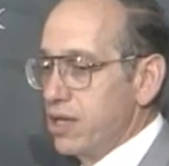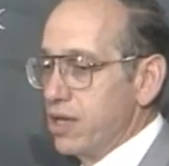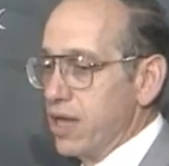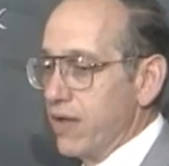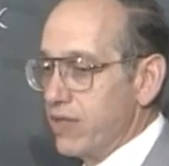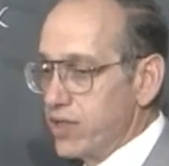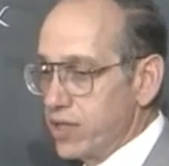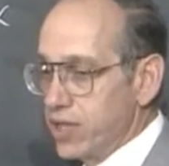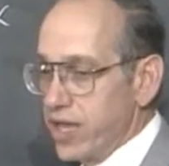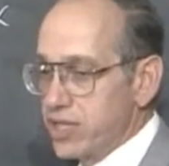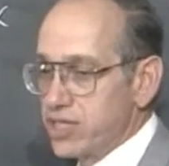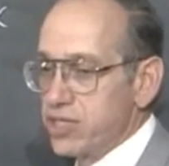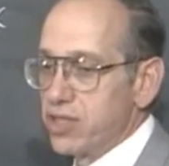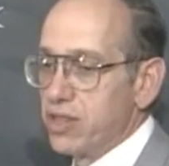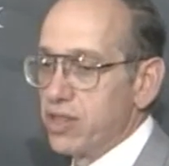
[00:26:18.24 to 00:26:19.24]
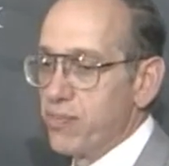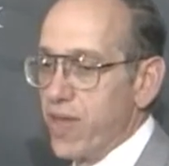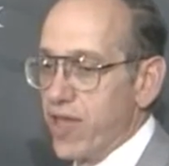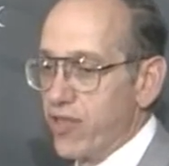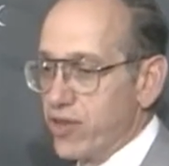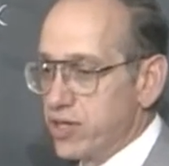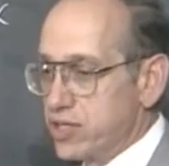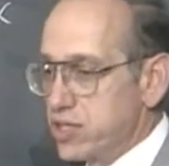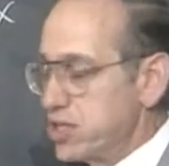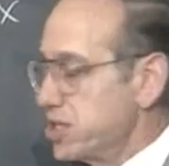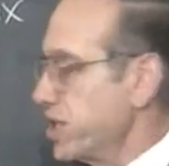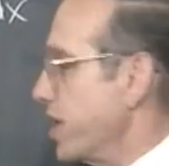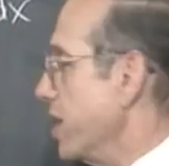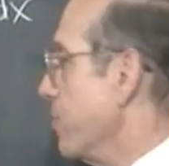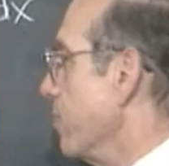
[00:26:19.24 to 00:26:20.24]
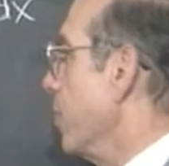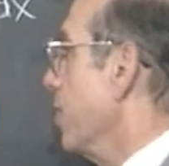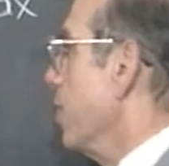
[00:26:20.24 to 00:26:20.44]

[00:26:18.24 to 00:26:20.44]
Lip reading: Nevertheless, the method is the same.